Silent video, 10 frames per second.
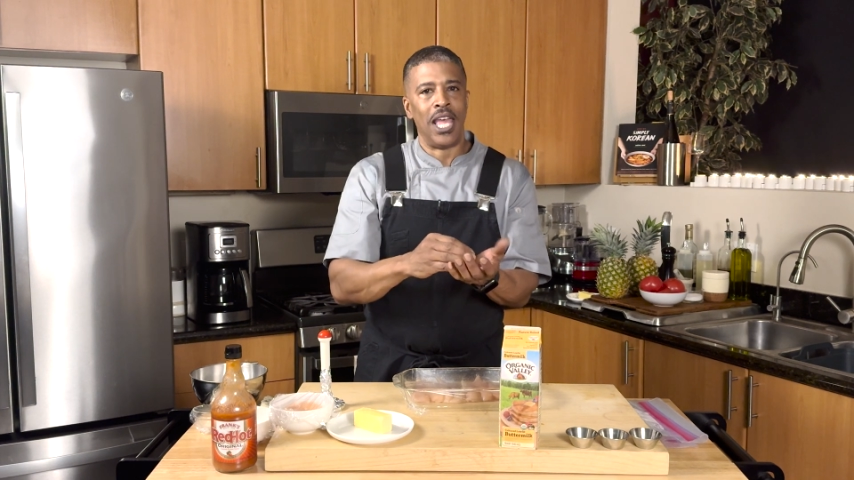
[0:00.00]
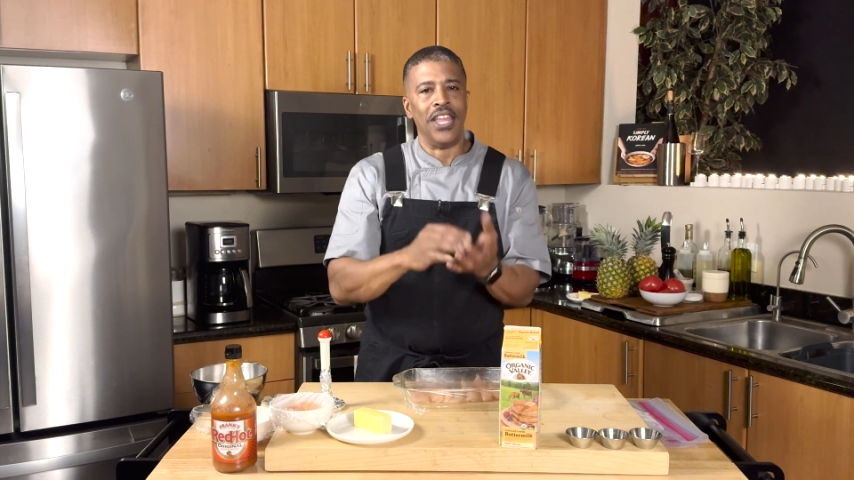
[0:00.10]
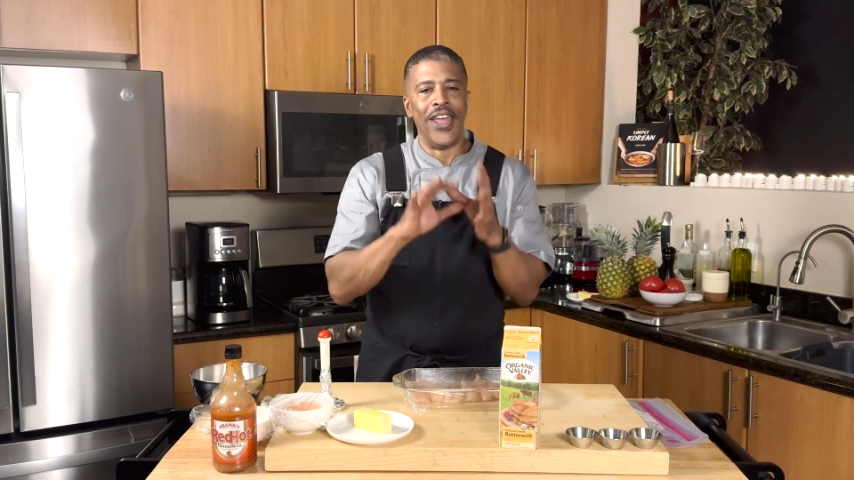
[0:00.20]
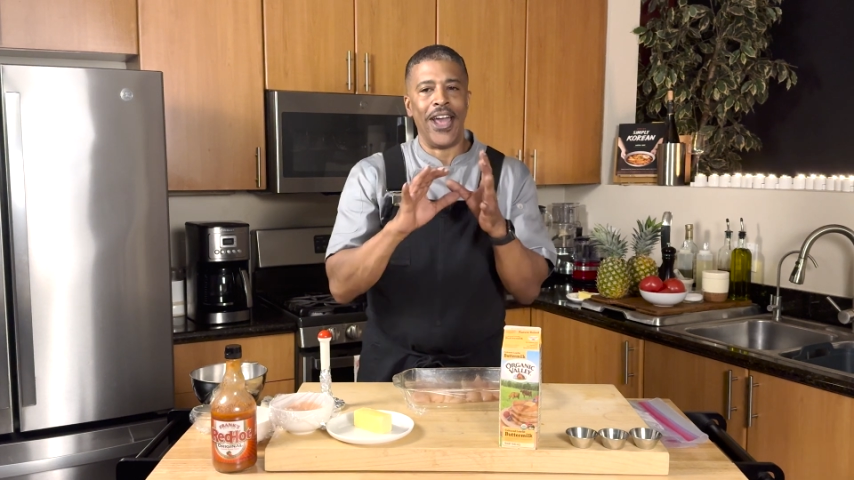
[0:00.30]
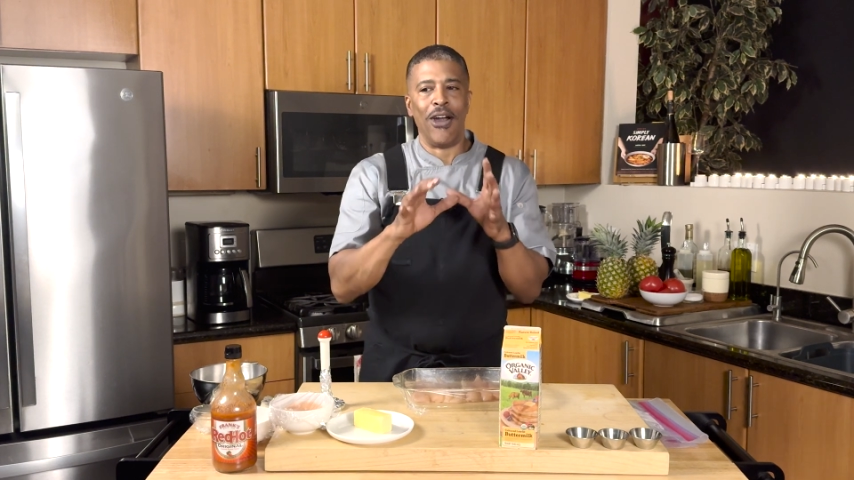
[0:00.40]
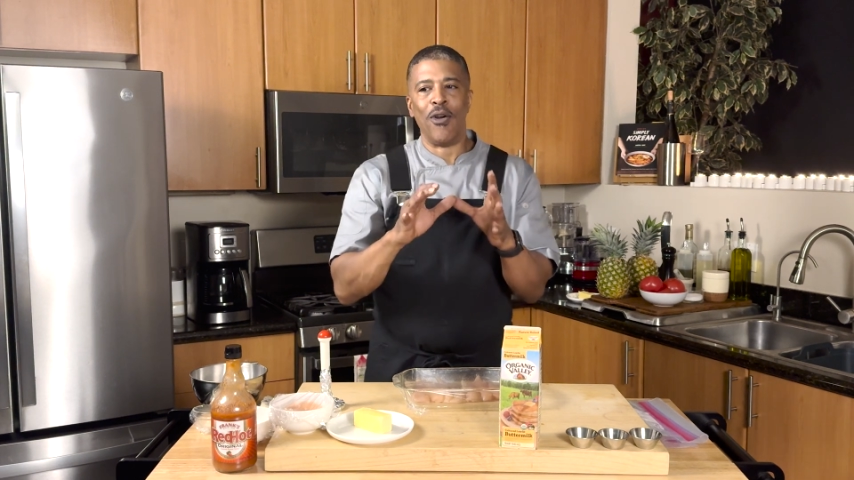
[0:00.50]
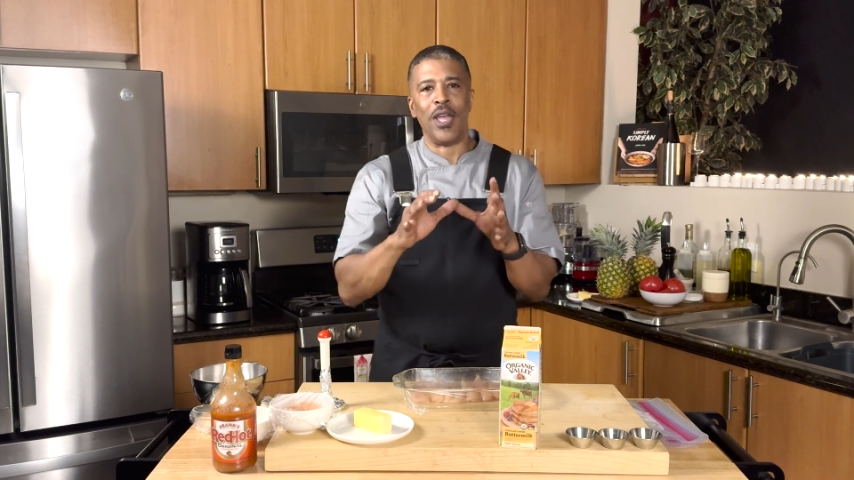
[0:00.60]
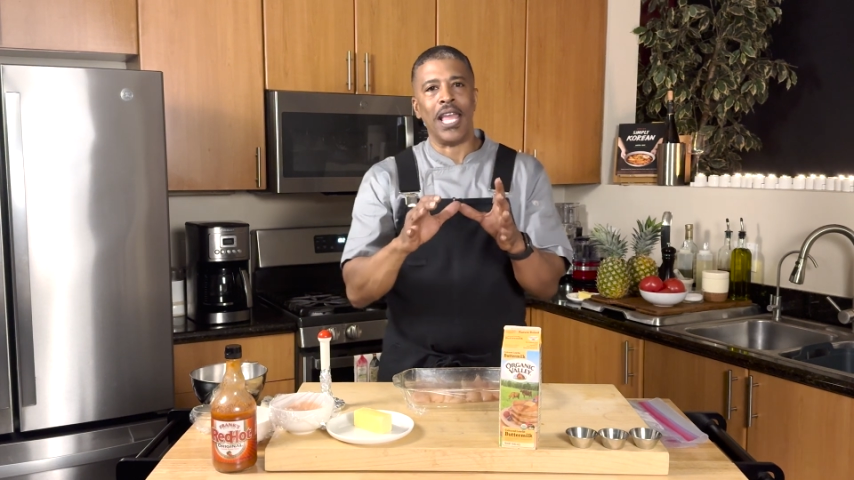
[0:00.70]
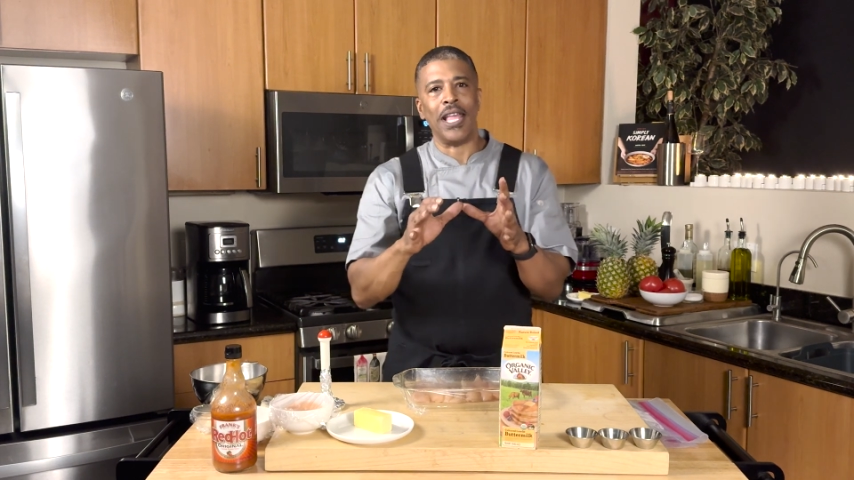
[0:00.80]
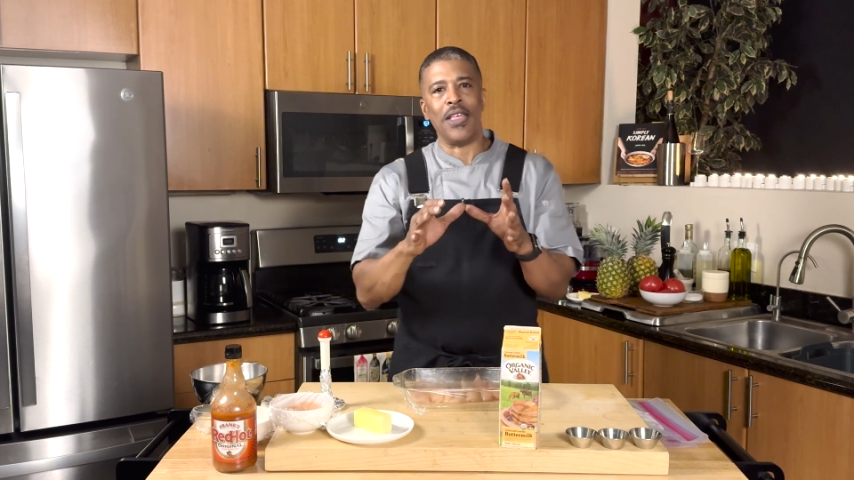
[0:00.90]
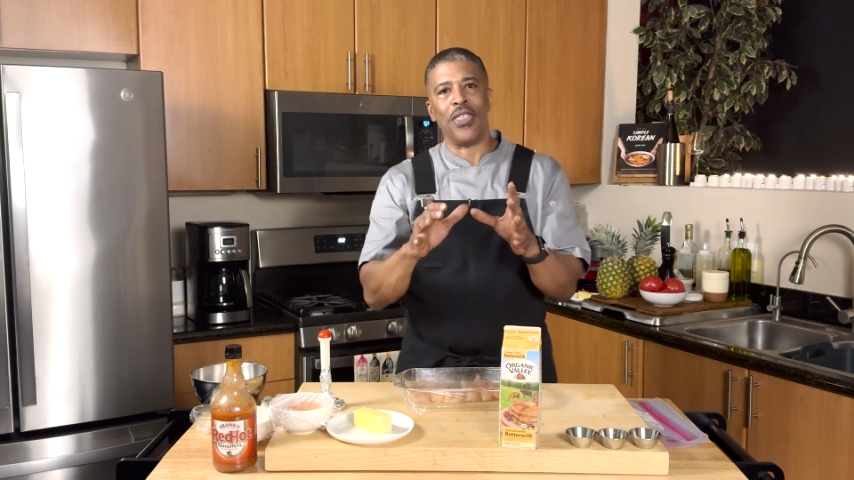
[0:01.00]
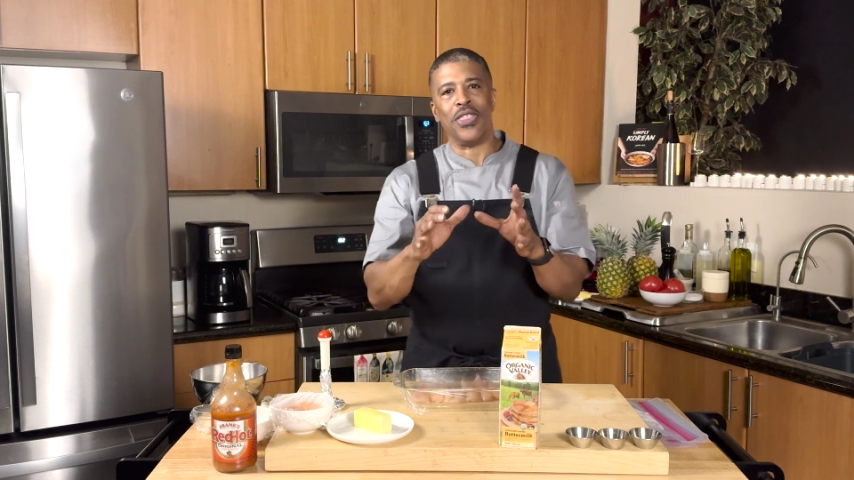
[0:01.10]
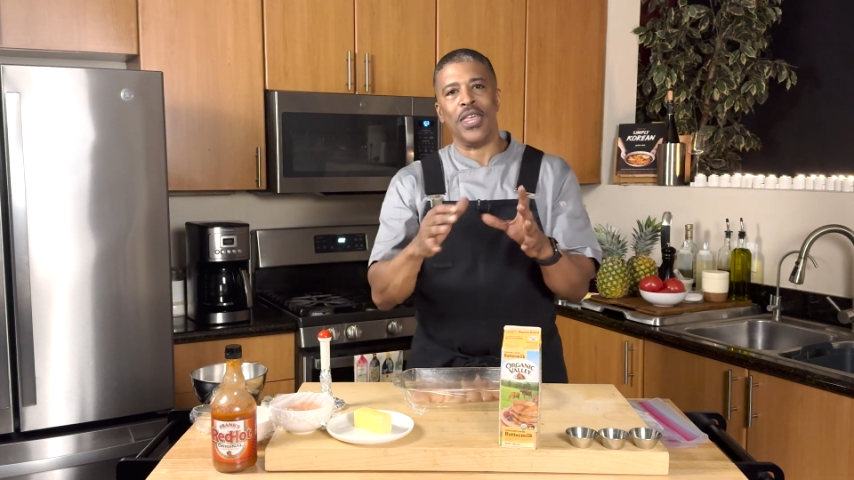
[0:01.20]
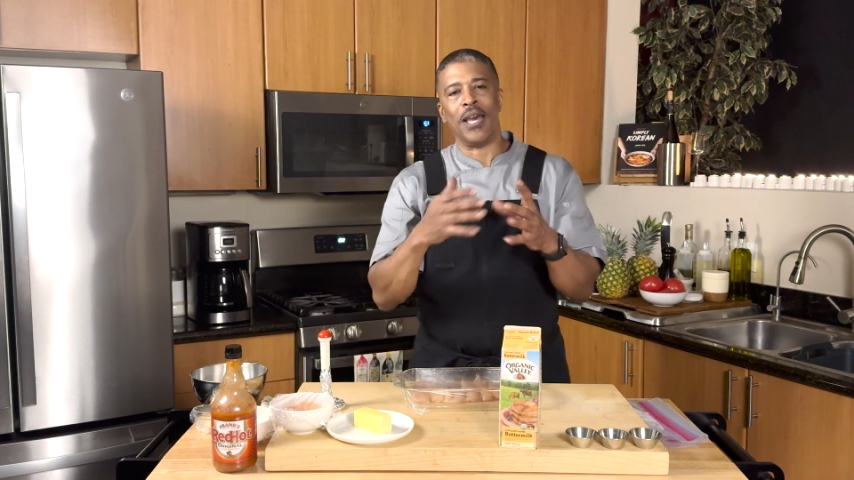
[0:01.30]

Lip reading: Now, the